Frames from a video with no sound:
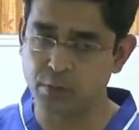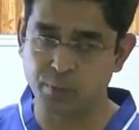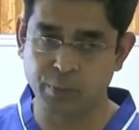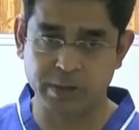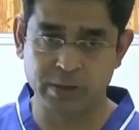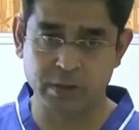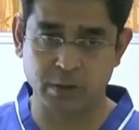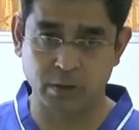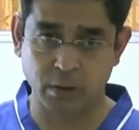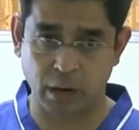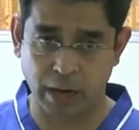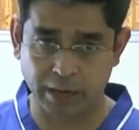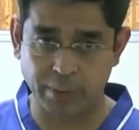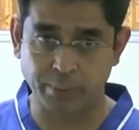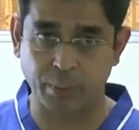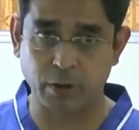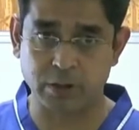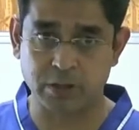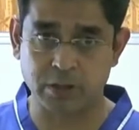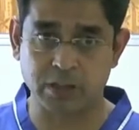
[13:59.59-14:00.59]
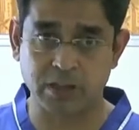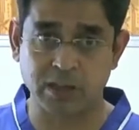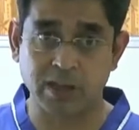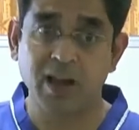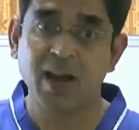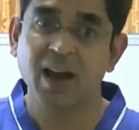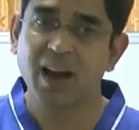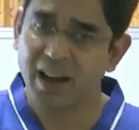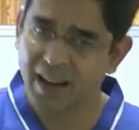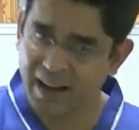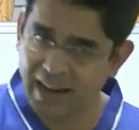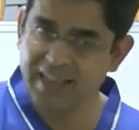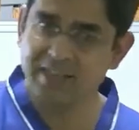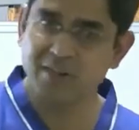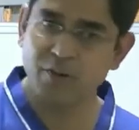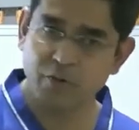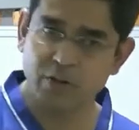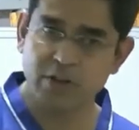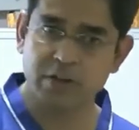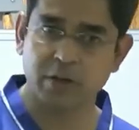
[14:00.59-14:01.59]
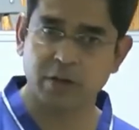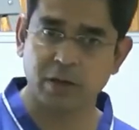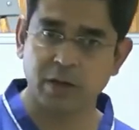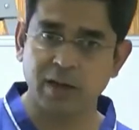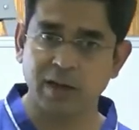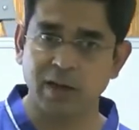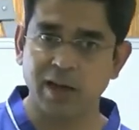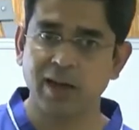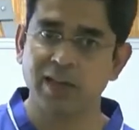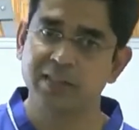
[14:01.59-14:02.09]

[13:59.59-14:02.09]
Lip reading: adiposity, less of visceral,